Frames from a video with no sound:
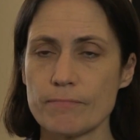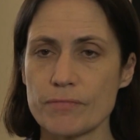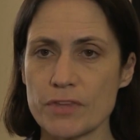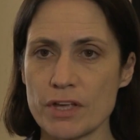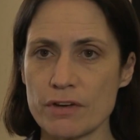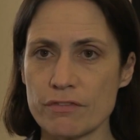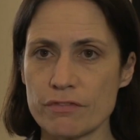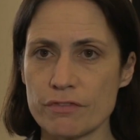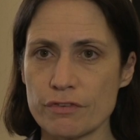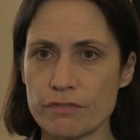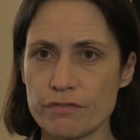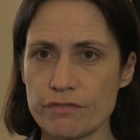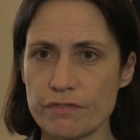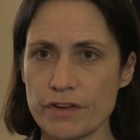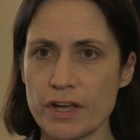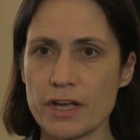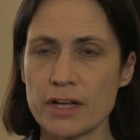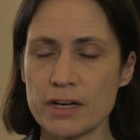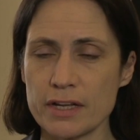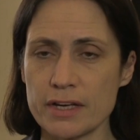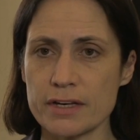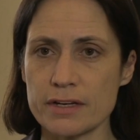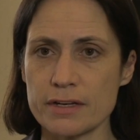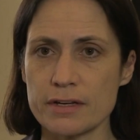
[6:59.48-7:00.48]
of a
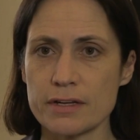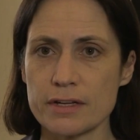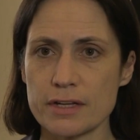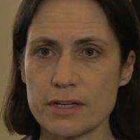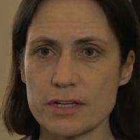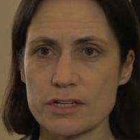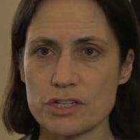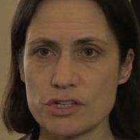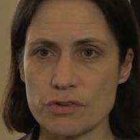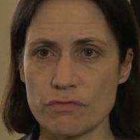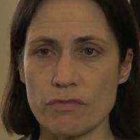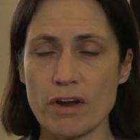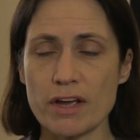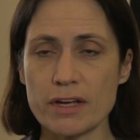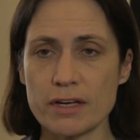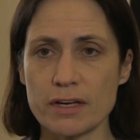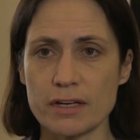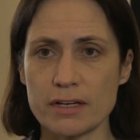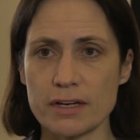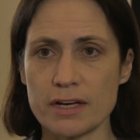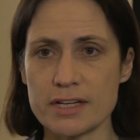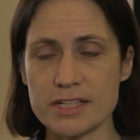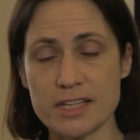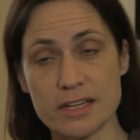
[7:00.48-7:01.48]
failure to
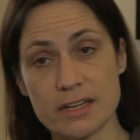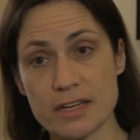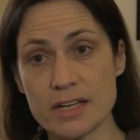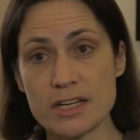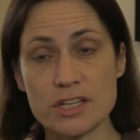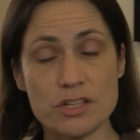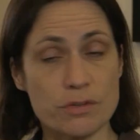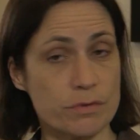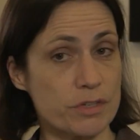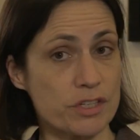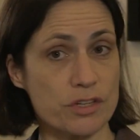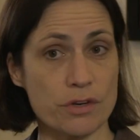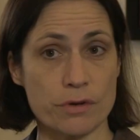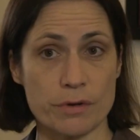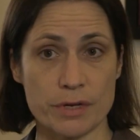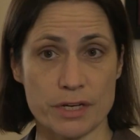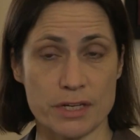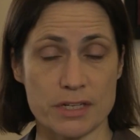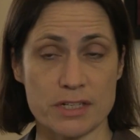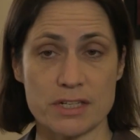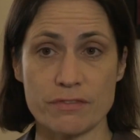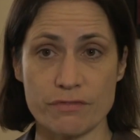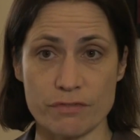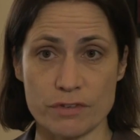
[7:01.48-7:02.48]
recognise that NATO is going
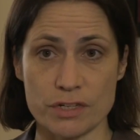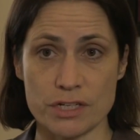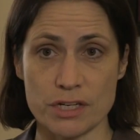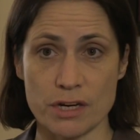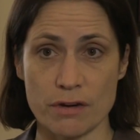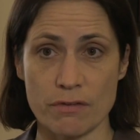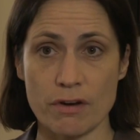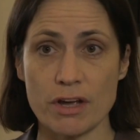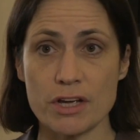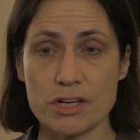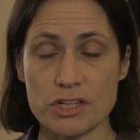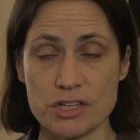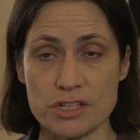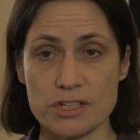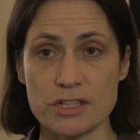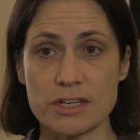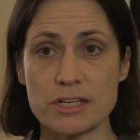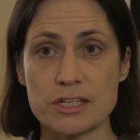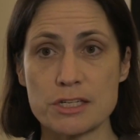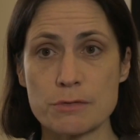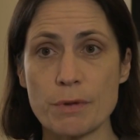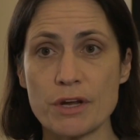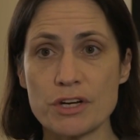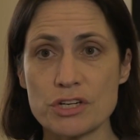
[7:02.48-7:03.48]
in different directions. The
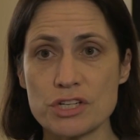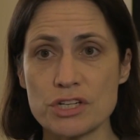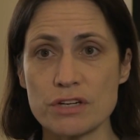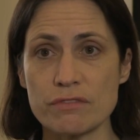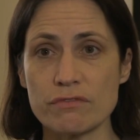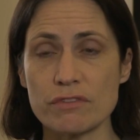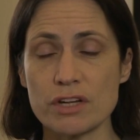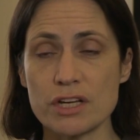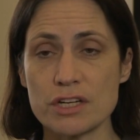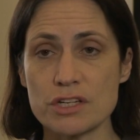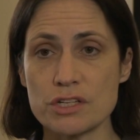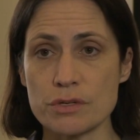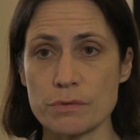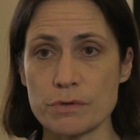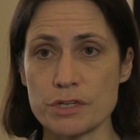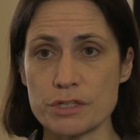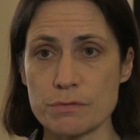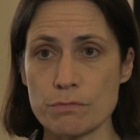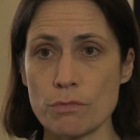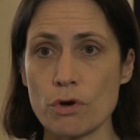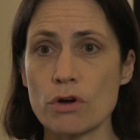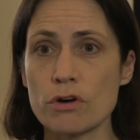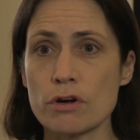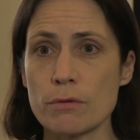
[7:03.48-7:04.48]
expansion of NATO is
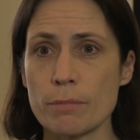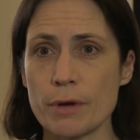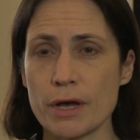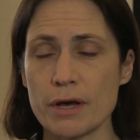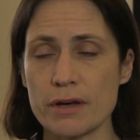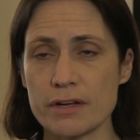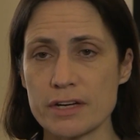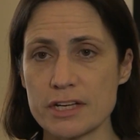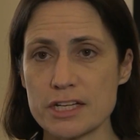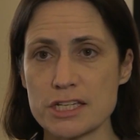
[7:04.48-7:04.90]
more about an